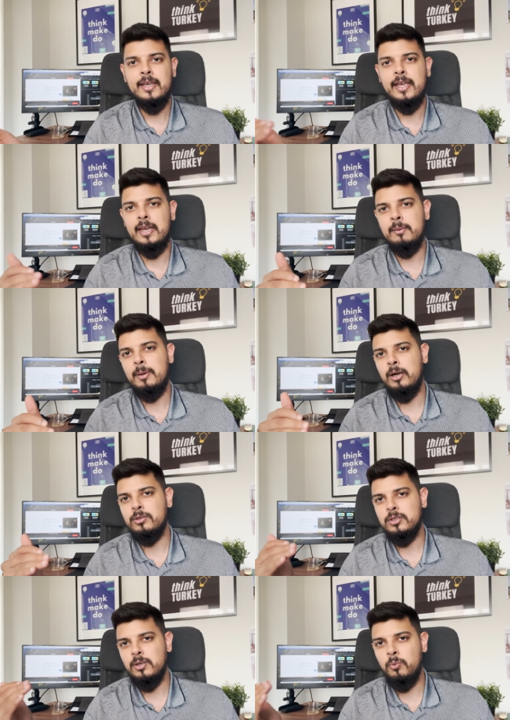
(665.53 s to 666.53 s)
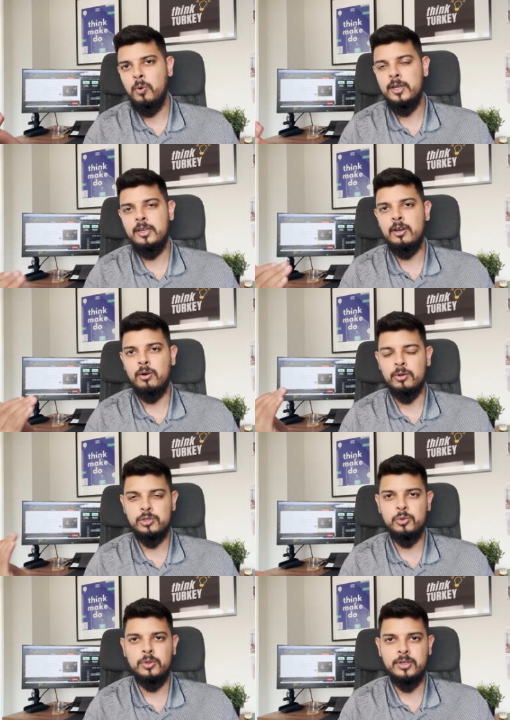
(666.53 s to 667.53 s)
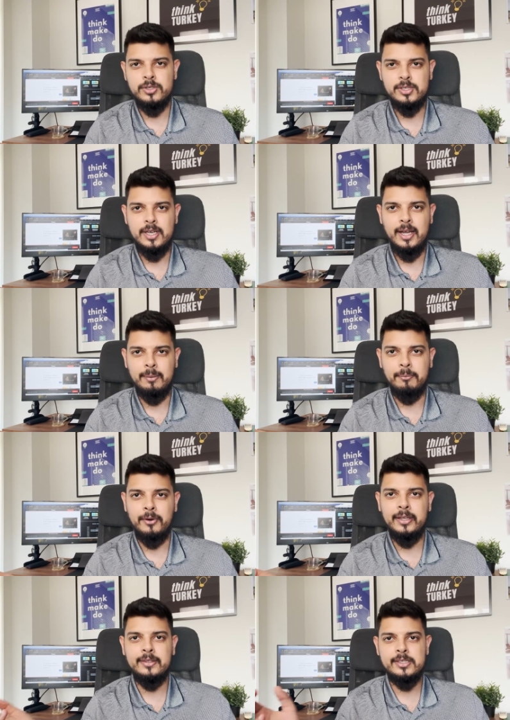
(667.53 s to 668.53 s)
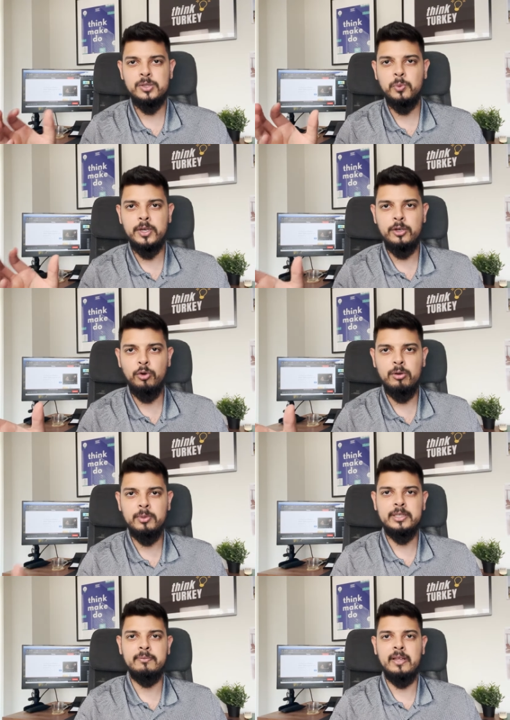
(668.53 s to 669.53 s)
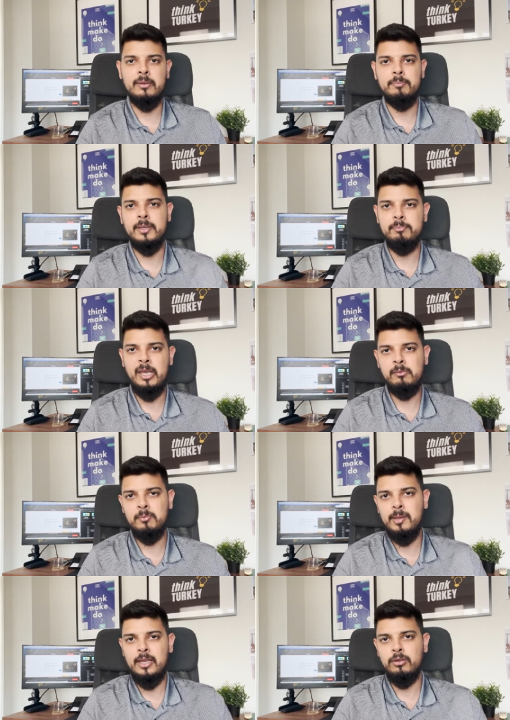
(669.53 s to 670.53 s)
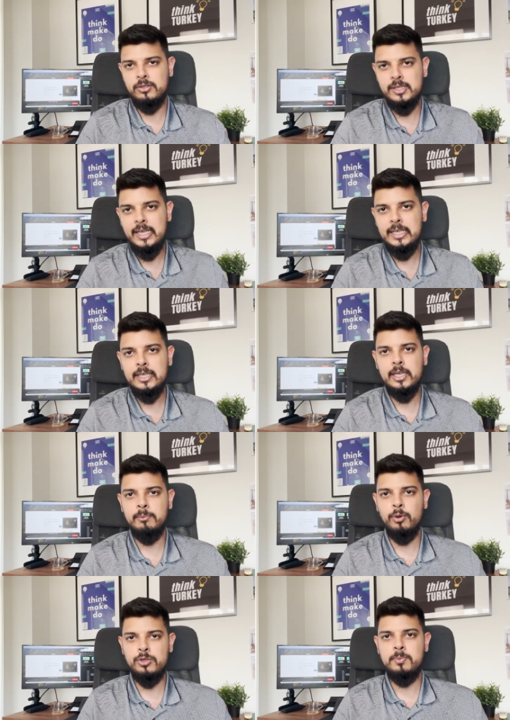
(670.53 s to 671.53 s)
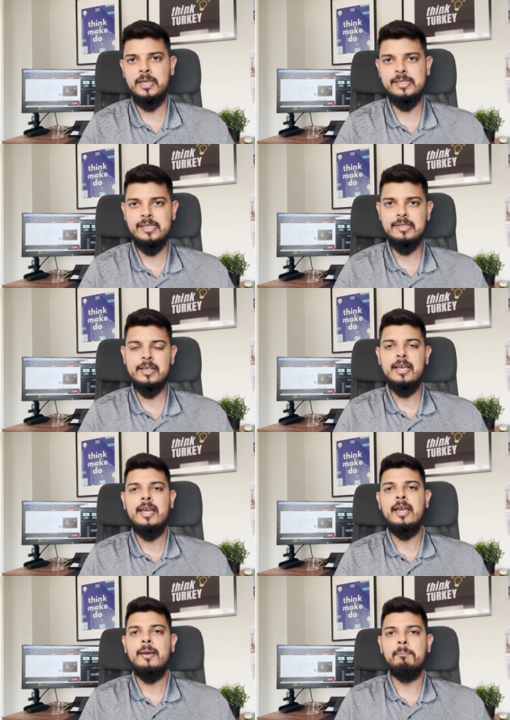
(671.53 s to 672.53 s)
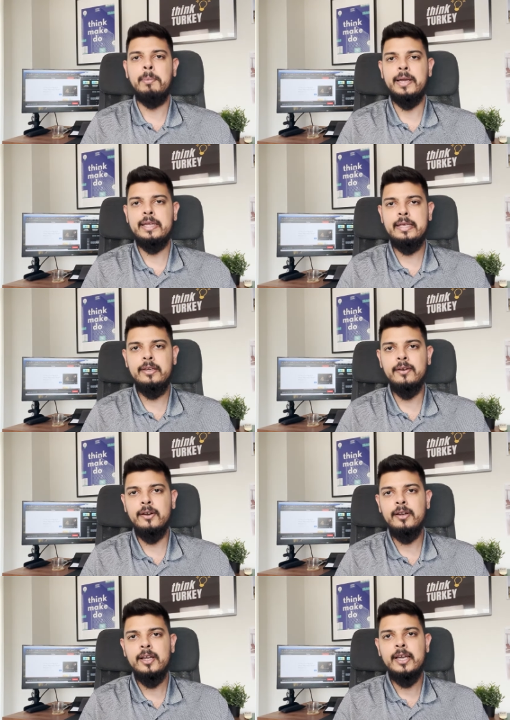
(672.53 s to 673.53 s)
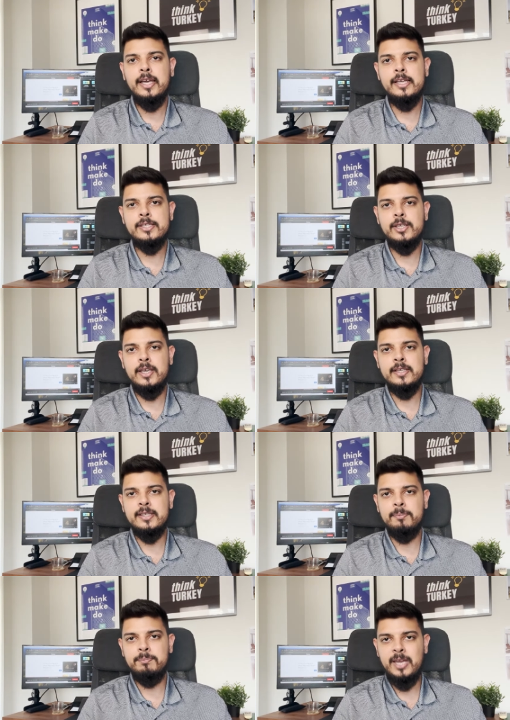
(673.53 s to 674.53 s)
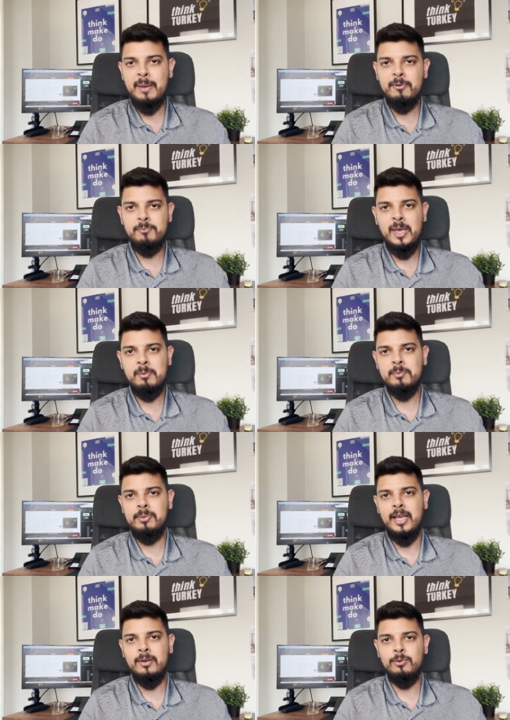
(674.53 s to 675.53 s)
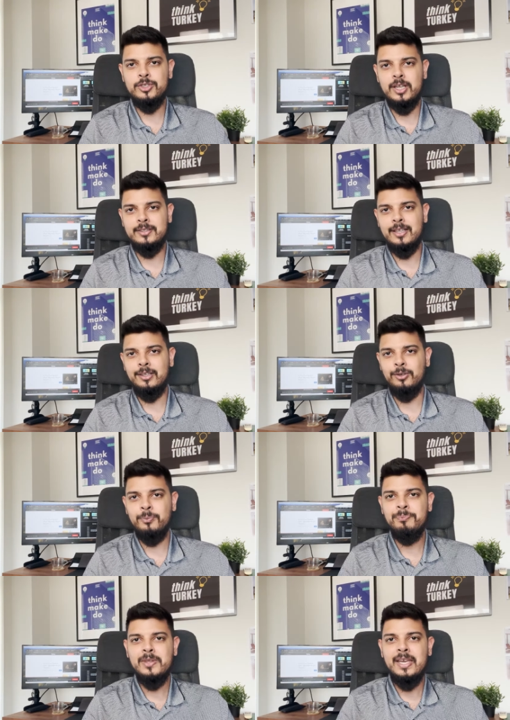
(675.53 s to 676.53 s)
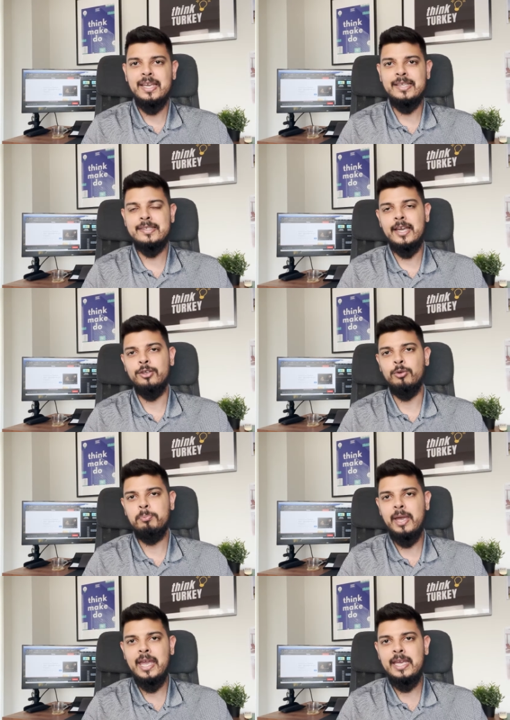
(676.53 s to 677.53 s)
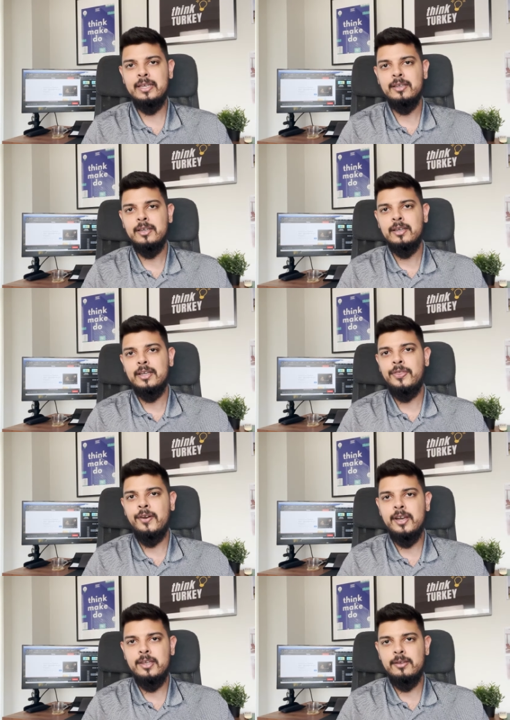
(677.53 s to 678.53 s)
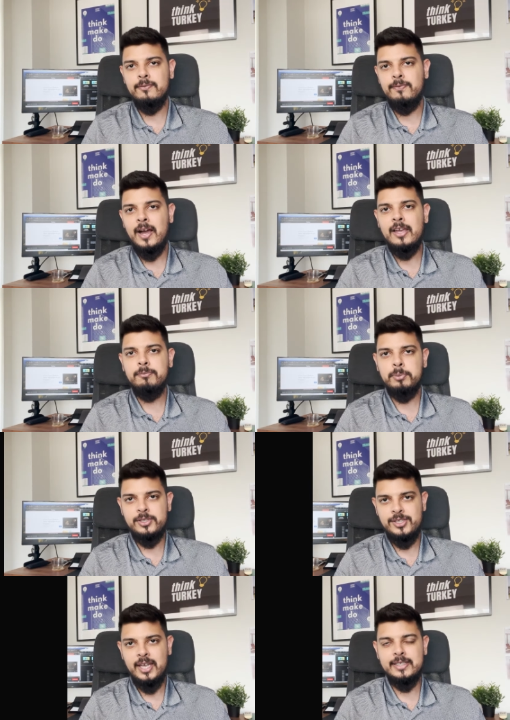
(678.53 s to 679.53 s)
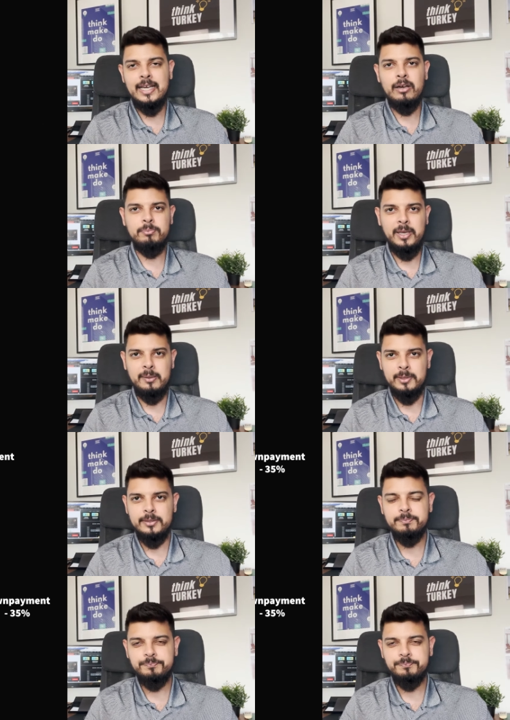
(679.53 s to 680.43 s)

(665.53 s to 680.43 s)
in about one year or two years time, right? This is what a normal development payment plan looks like in most places. But here is, is the type of payment plan, which I'll tell you, is that you're paying 35% down payment,